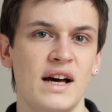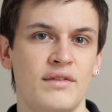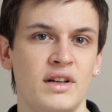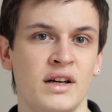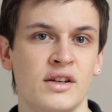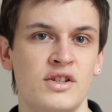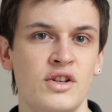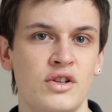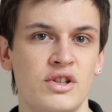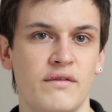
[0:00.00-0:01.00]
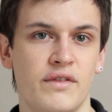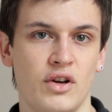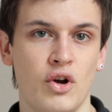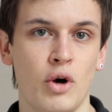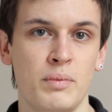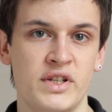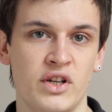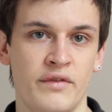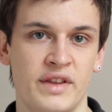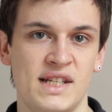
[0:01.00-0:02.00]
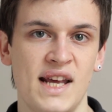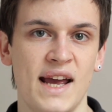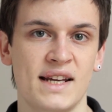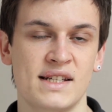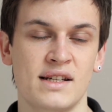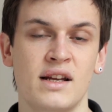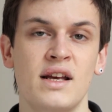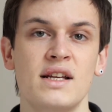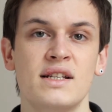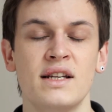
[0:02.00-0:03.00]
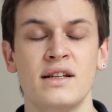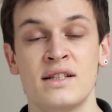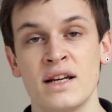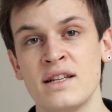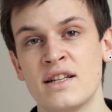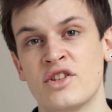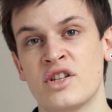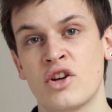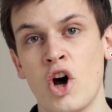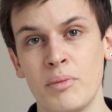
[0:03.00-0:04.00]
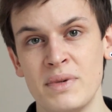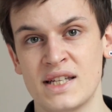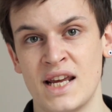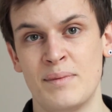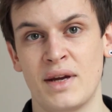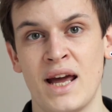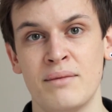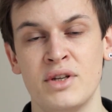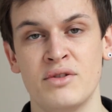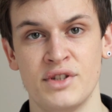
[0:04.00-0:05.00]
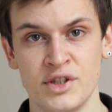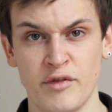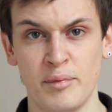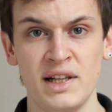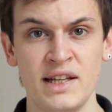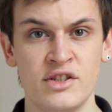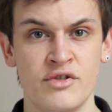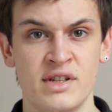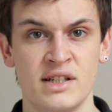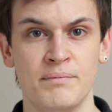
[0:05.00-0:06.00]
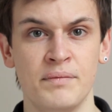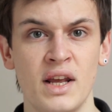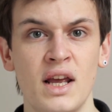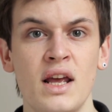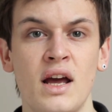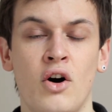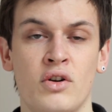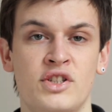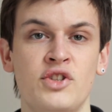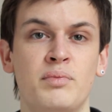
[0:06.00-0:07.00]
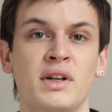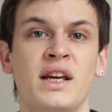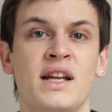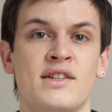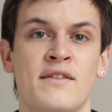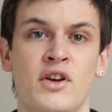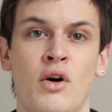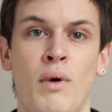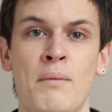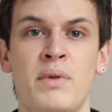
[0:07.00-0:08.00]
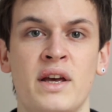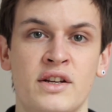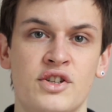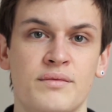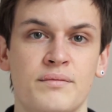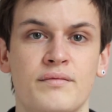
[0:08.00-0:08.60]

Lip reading: have luck searching for the copies of the text. Sites such as Copyscape can be used to search for plagiarism or duplicates of your web page.